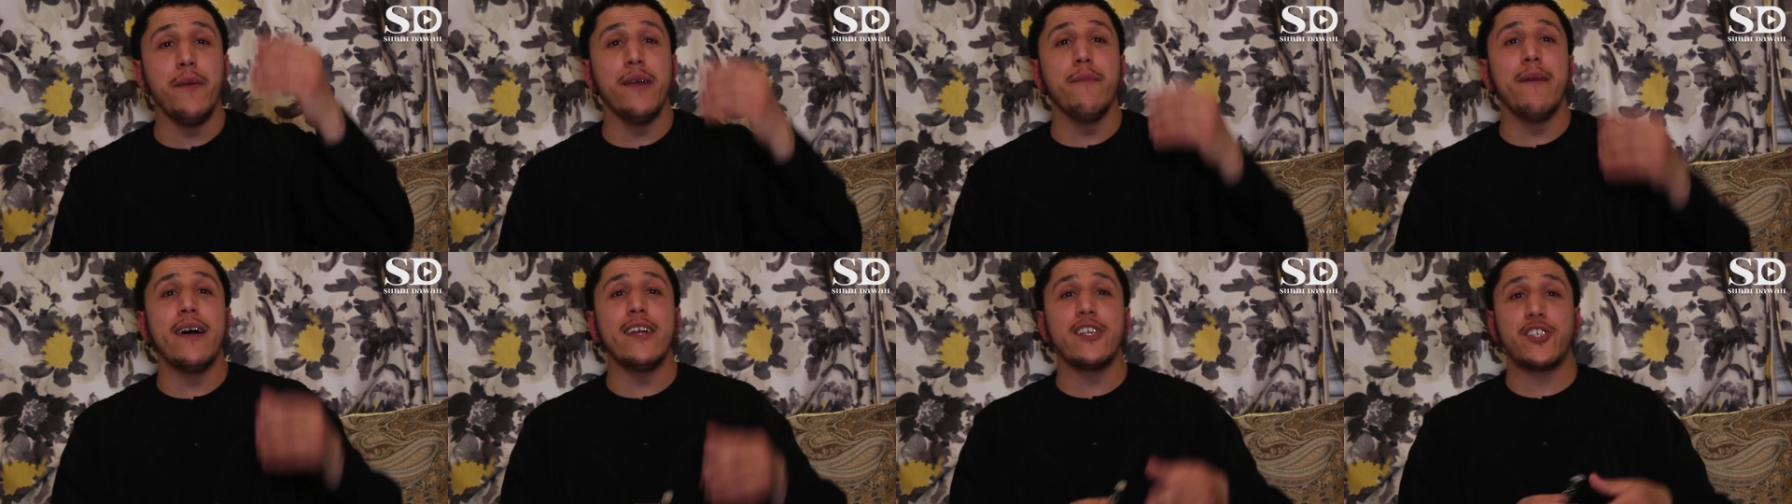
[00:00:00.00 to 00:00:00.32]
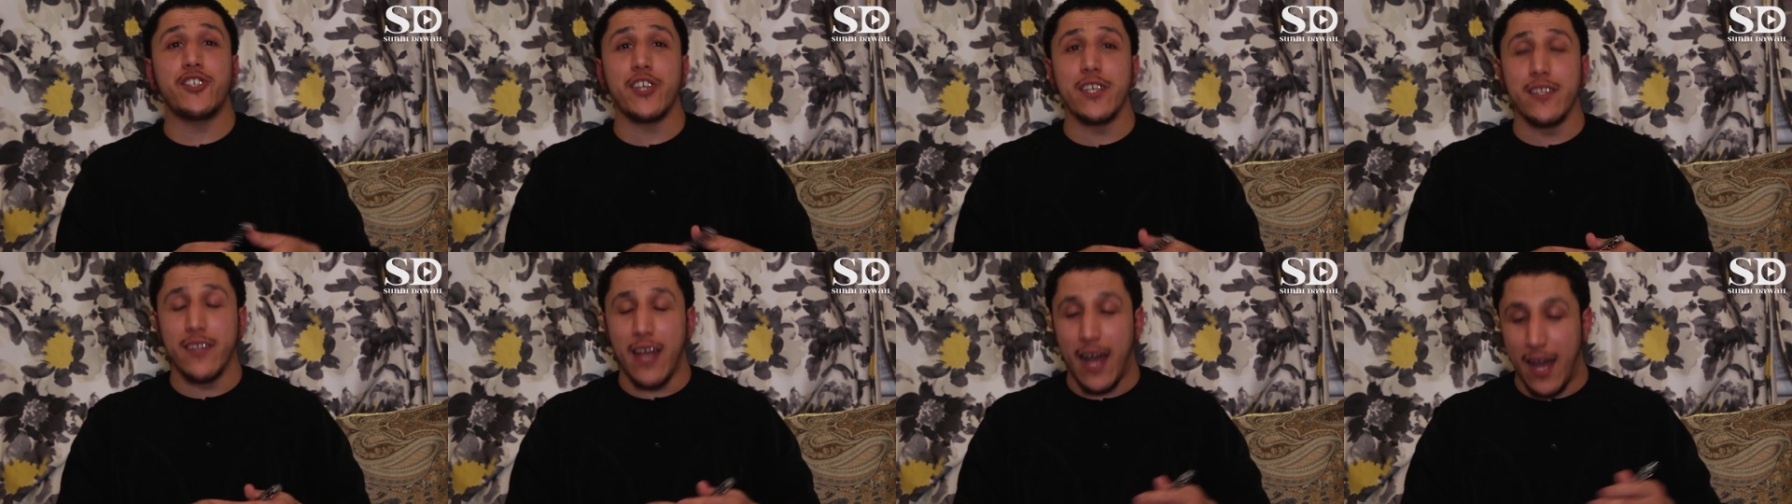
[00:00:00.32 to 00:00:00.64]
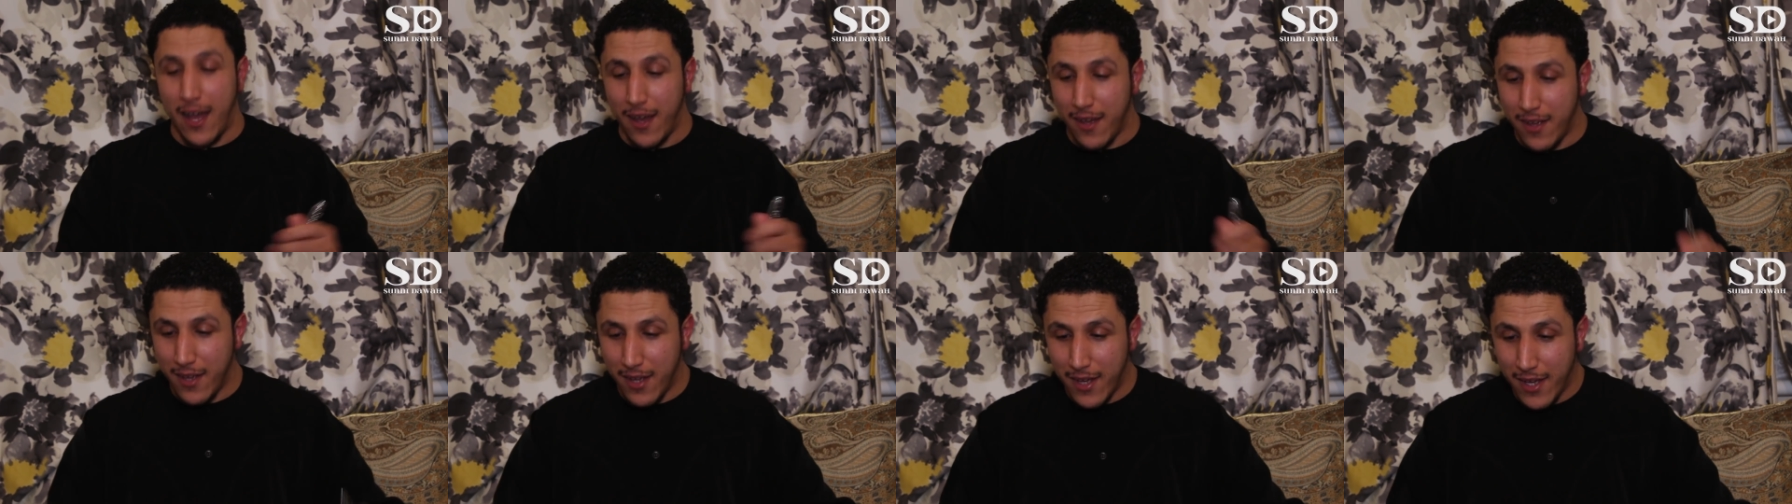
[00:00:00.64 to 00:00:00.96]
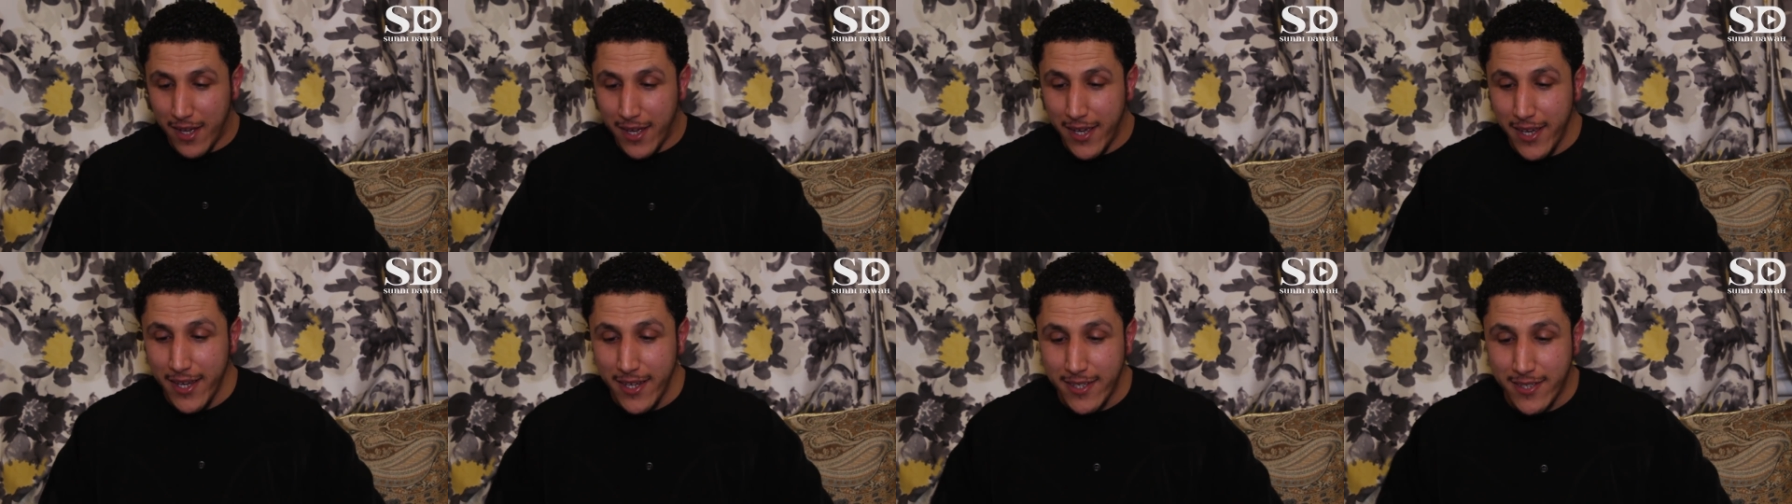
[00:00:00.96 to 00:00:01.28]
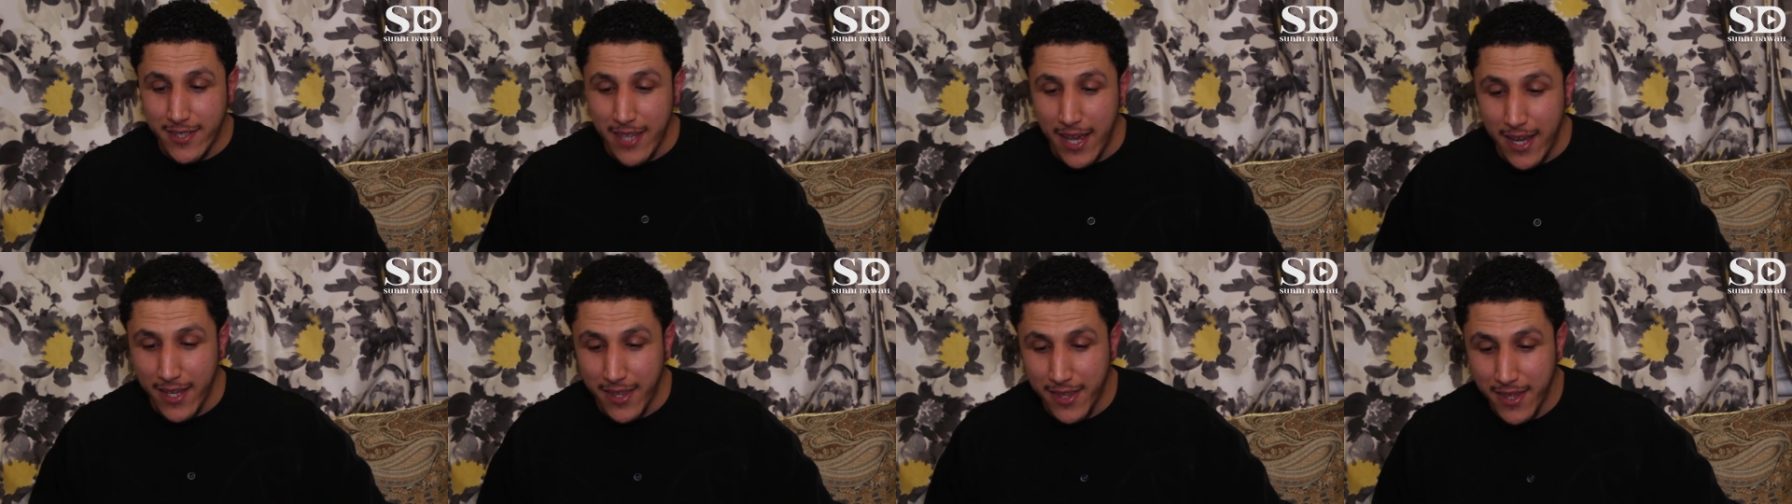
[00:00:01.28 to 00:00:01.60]
he mentioned that he
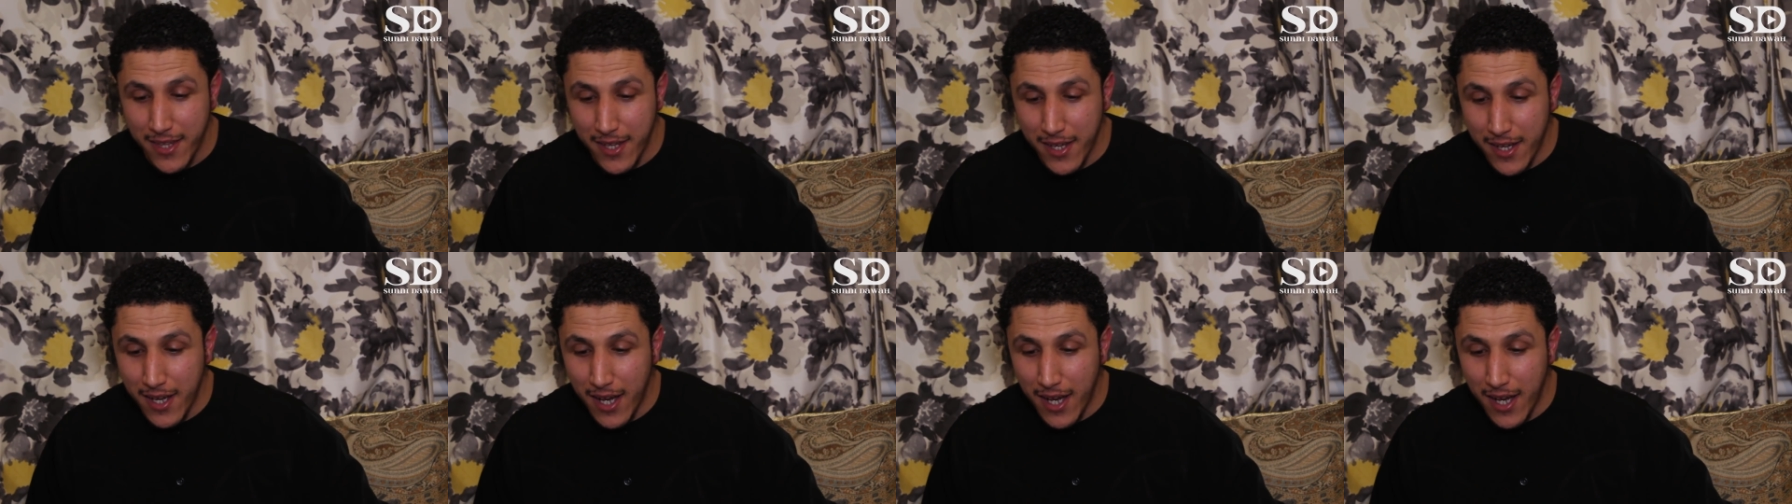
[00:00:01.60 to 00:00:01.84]
said